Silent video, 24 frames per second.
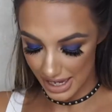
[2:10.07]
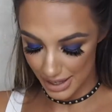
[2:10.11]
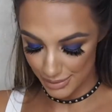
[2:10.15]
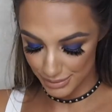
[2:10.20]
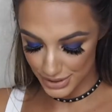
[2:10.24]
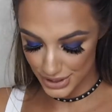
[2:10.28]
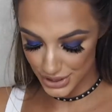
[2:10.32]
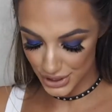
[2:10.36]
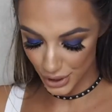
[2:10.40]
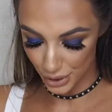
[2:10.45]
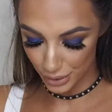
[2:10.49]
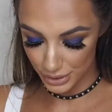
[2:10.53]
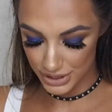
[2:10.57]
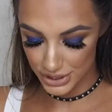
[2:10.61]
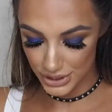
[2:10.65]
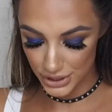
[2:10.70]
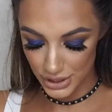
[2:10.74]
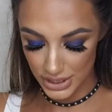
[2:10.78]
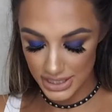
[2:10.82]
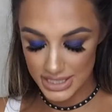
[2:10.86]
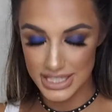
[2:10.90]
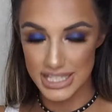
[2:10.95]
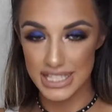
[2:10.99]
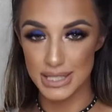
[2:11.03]
So as
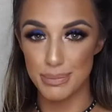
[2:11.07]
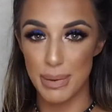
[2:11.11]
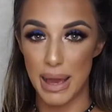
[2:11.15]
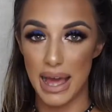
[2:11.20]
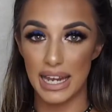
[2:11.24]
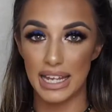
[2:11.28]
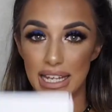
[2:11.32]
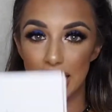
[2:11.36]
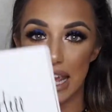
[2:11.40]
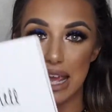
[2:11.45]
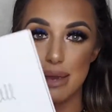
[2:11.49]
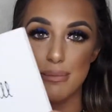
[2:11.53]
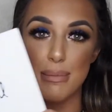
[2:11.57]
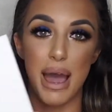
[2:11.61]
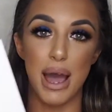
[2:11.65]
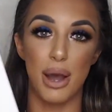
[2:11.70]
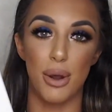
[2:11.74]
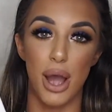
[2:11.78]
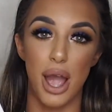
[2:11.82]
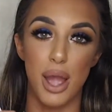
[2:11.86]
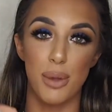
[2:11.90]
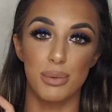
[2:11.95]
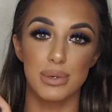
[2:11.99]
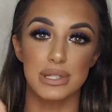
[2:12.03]
soon as this palette came out
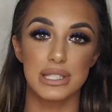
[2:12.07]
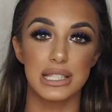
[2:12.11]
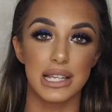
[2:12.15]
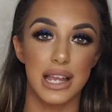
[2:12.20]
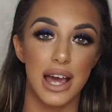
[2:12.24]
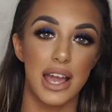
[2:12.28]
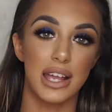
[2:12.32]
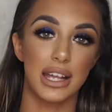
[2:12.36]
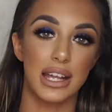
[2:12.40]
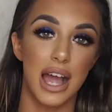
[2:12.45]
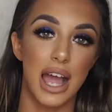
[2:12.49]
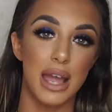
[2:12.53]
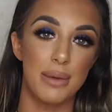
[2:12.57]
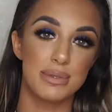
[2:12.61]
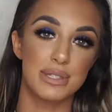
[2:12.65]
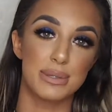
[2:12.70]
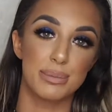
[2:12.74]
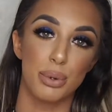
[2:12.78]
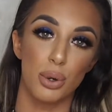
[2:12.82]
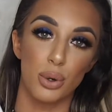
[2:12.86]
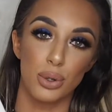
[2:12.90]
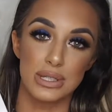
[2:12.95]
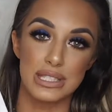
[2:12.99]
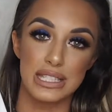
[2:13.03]
I was like, I'm
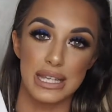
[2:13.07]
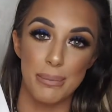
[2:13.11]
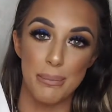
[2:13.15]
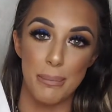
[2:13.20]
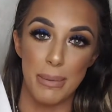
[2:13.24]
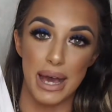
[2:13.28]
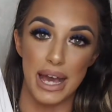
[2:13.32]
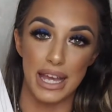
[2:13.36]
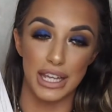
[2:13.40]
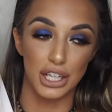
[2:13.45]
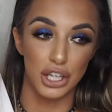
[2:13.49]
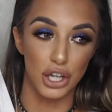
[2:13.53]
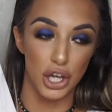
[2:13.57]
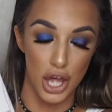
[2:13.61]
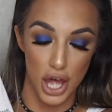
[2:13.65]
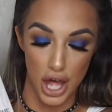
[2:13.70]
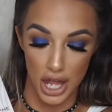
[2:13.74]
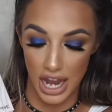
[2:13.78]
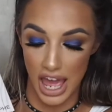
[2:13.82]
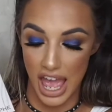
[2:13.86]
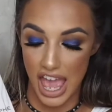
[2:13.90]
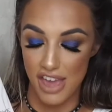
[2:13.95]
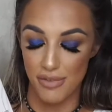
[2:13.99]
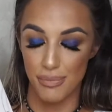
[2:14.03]
supporting my girl.
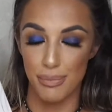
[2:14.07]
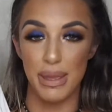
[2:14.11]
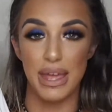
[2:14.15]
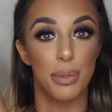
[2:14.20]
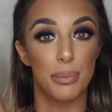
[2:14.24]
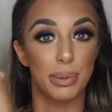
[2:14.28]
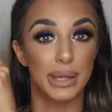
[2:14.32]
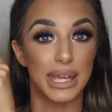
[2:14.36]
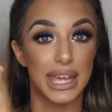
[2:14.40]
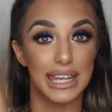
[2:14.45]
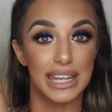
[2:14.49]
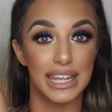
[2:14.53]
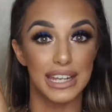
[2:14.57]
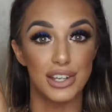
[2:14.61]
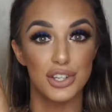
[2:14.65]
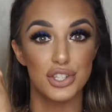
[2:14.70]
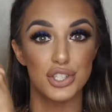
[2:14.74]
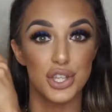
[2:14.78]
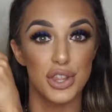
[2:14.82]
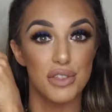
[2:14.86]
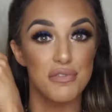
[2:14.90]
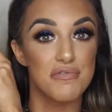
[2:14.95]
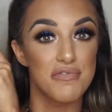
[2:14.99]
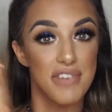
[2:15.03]
I have been beginning
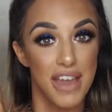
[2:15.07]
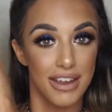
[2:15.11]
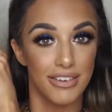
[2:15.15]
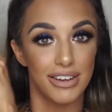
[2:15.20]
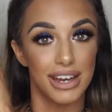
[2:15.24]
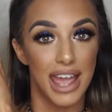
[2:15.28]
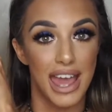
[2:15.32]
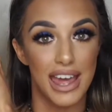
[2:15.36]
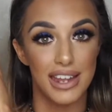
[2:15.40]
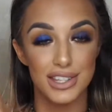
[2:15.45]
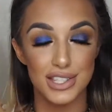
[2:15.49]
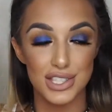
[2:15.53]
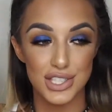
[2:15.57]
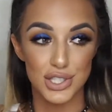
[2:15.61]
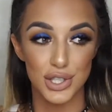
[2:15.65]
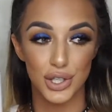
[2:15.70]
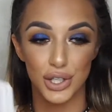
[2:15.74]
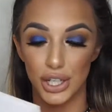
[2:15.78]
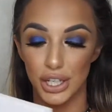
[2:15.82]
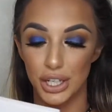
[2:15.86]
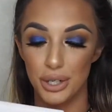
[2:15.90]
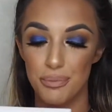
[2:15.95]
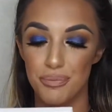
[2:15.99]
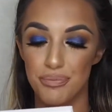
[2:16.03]
to the very end, so
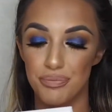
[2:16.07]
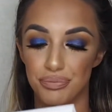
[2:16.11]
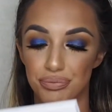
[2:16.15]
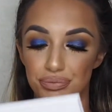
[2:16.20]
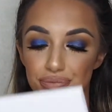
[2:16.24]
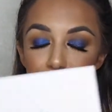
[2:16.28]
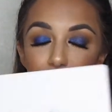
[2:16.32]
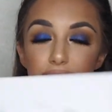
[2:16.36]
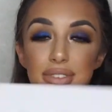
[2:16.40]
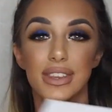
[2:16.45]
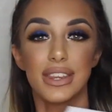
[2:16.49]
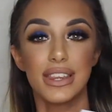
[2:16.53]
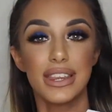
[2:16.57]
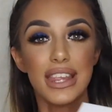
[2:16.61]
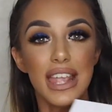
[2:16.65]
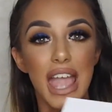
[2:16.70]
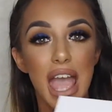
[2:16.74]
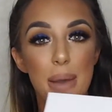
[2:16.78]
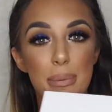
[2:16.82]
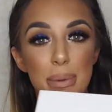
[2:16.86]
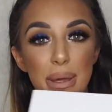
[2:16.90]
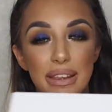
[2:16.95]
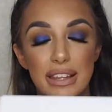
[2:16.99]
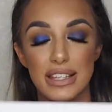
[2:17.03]

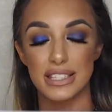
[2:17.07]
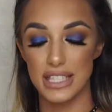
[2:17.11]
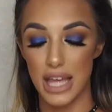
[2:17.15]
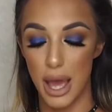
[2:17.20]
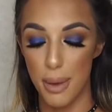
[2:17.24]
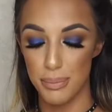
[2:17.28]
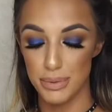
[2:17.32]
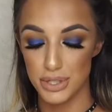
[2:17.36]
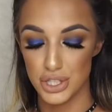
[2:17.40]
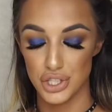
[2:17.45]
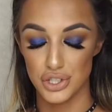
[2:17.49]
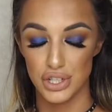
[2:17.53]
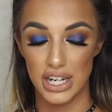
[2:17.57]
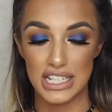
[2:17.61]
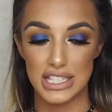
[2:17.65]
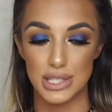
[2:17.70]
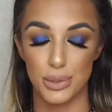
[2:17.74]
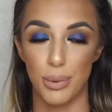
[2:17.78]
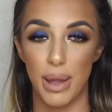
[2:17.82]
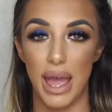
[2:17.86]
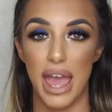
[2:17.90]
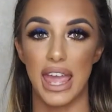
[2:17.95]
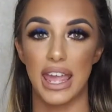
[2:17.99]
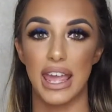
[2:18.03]
I picked this up straight
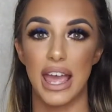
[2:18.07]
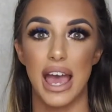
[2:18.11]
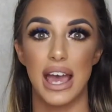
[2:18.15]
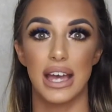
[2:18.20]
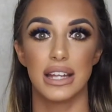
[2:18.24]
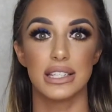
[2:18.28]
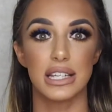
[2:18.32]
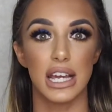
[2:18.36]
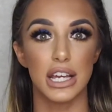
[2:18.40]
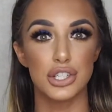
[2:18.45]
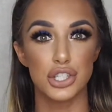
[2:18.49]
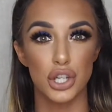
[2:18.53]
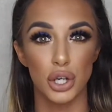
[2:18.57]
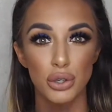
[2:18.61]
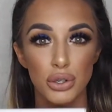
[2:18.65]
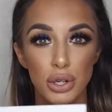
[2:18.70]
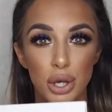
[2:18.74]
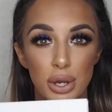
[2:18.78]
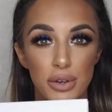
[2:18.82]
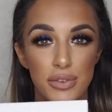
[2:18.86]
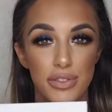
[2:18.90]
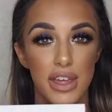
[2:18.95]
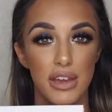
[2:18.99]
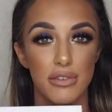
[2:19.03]
away. And I don't know
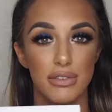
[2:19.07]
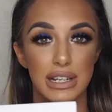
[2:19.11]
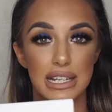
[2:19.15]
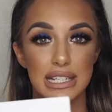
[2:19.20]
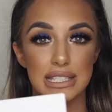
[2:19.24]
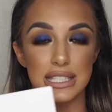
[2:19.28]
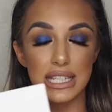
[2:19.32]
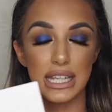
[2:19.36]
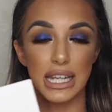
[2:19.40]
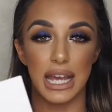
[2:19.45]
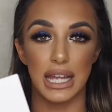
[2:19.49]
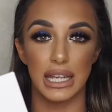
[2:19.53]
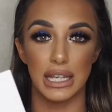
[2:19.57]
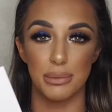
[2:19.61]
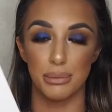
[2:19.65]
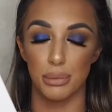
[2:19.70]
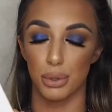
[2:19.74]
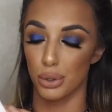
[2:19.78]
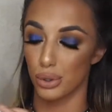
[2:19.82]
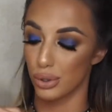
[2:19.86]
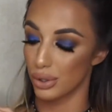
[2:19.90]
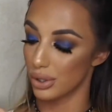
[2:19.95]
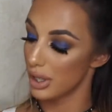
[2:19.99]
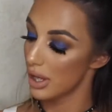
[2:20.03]
if they're releasing any
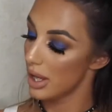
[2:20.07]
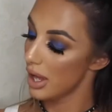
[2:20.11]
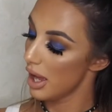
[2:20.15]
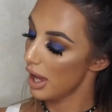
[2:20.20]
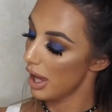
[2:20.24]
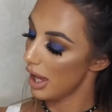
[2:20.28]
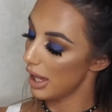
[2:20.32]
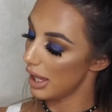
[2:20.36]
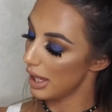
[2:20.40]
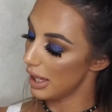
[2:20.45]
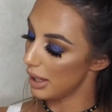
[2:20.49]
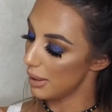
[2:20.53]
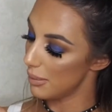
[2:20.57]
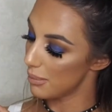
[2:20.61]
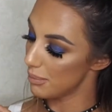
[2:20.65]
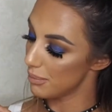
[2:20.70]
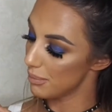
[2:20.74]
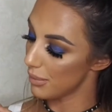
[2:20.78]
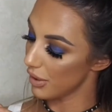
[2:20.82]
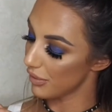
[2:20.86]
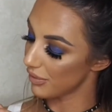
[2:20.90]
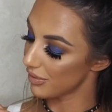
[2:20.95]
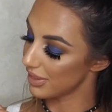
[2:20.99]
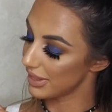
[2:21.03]
more
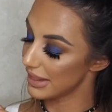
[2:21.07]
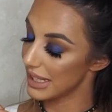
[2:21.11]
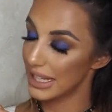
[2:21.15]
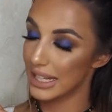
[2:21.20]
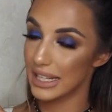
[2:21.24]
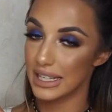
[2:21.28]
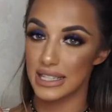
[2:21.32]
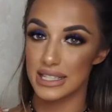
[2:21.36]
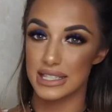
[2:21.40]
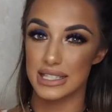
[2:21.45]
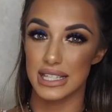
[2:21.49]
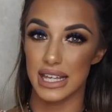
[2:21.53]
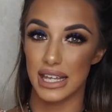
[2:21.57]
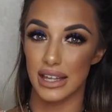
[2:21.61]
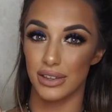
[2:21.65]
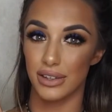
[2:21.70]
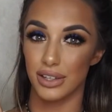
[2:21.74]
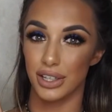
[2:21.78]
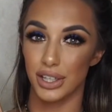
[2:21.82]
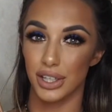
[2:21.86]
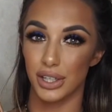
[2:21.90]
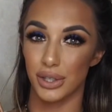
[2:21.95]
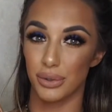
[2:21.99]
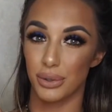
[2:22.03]
of these in
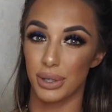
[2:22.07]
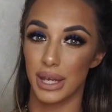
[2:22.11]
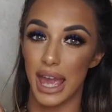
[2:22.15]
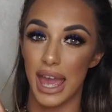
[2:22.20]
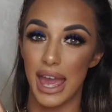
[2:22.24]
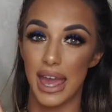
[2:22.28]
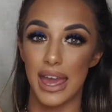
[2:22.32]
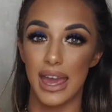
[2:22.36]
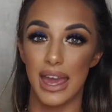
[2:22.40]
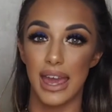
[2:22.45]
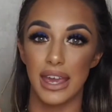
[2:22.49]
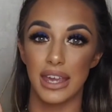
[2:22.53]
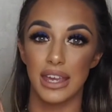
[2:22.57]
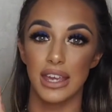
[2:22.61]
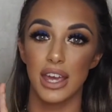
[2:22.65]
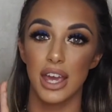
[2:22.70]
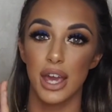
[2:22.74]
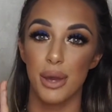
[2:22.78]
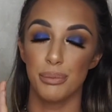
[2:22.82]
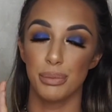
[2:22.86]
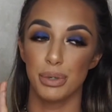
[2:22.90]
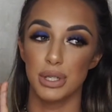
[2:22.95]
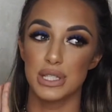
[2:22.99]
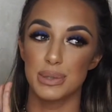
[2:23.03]
the UK.
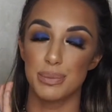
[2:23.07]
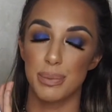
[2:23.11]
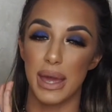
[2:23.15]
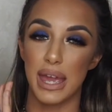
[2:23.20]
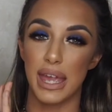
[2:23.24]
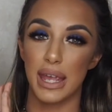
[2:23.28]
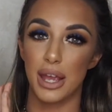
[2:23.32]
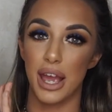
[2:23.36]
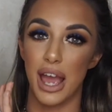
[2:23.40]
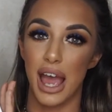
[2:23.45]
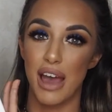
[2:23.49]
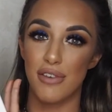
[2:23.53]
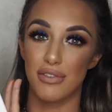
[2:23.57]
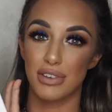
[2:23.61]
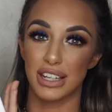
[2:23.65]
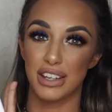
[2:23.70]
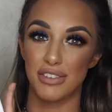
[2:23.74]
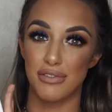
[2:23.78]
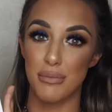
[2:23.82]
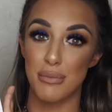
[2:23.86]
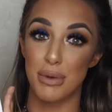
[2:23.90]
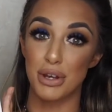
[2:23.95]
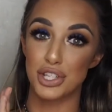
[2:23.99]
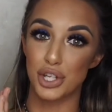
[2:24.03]
Beauty Bay haven't
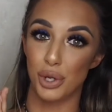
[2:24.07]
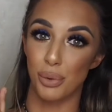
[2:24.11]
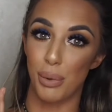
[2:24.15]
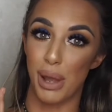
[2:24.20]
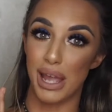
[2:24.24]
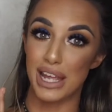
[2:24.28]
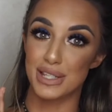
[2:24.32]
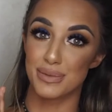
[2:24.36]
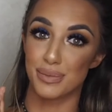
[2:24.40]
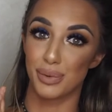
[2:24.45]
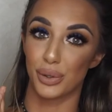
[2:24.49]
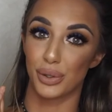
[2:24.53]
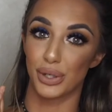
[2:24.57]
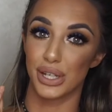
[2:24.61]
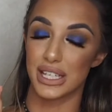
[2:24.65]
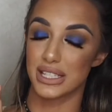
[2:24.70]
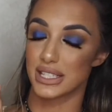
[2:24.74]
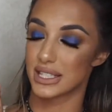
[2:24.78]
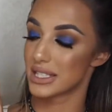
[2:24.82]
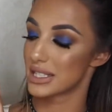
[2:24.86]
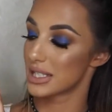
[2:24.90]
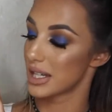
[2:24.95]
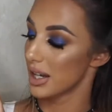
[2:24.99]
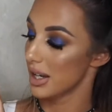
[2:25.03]
given much away, to be
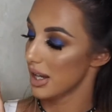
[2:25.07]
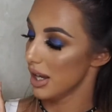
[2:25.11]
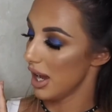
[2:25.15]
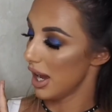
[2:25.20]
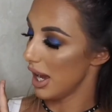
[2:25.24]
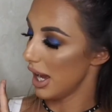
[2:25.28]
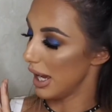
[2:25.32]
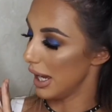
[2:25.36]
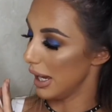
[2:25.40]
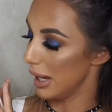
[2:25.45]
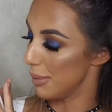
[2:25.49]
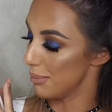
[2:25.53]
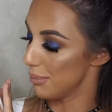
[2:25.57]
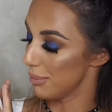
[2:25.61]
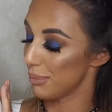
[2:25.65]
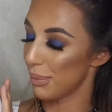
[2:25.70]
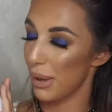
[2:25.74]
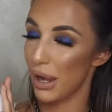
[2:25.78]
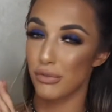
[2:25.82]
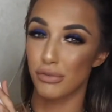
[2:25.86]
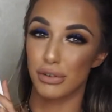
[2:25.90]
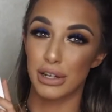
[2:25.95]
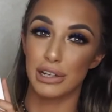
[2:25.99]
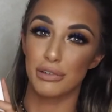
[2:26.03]
honest. But
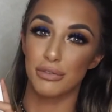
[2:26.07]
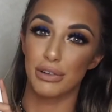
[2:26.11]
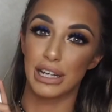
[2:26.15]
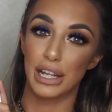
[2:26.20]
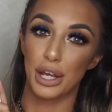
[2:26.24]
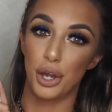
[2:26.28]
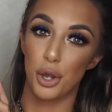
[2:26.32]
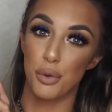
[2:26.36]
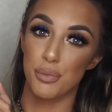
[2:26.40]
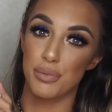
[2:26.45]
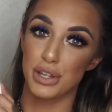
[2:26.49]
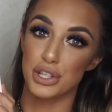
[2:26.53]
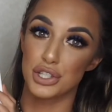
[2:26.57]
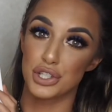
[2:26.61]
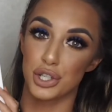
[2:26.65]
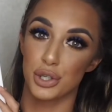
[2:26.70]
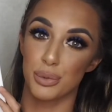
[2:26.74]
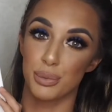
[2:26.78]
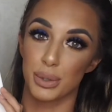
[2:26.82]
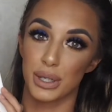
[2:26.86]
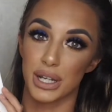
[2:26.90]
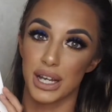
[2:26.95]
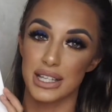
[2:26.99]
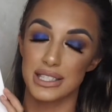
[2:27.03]
I really hope they do
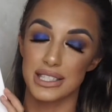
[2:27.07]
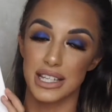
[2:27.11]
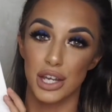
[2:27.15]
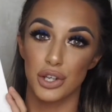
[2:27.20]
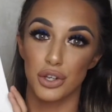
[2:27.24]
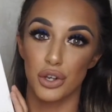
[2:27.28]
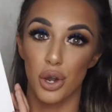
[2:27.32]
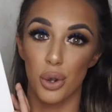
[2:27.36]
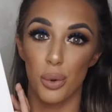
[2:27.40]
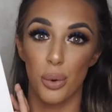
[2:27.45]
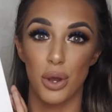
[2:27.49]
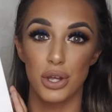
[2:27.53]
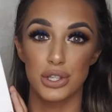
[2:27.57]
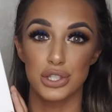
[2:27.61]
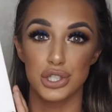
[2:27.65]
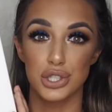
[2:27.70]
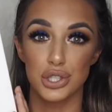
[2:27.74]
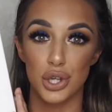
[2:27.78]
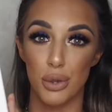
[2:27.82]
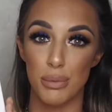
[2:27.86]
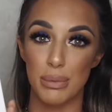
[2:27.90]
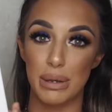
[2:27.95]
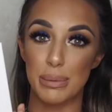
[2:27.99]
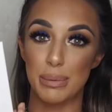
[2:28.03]
because I know
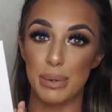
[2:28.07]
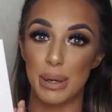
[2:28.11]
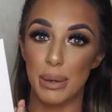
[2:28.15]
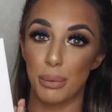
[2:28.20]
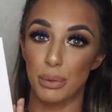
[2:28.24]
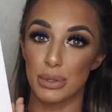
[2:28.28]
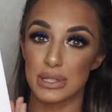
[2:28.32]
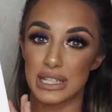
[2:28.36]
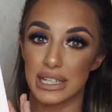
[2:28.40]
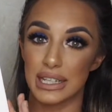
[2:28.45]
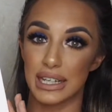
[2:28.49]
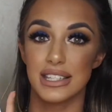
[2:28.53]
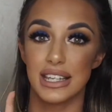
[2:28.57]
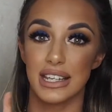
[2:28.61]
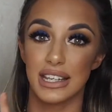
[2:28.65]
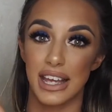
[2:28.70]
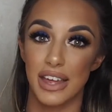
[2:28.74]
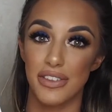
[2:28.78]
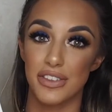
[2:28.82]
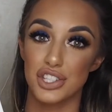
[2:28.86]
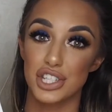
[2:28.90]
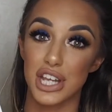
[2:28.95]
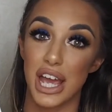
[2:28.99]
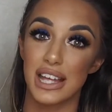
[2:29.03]
so many people didn't get
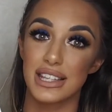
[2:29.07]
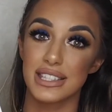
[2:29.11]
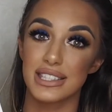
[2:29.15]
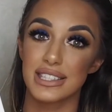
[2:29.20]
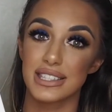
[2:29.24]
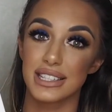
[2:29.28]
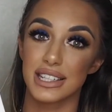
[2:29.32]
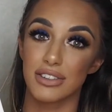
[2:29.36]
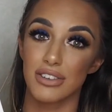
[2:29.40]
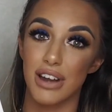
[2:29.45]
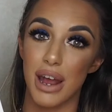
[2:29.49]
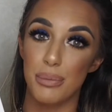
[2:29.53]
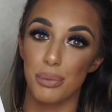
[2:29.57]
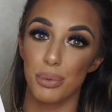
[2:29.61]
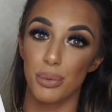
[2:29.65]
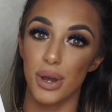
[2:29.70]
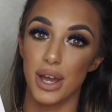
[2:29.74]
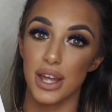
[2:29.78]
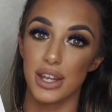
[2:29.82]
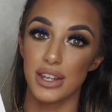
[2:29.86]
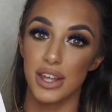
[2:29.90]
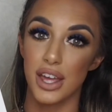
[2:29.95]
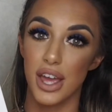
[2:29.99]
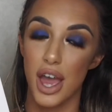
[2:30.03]
the chance to grab
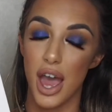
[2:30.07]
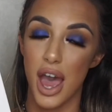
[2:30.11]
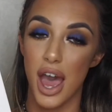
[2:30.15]
one.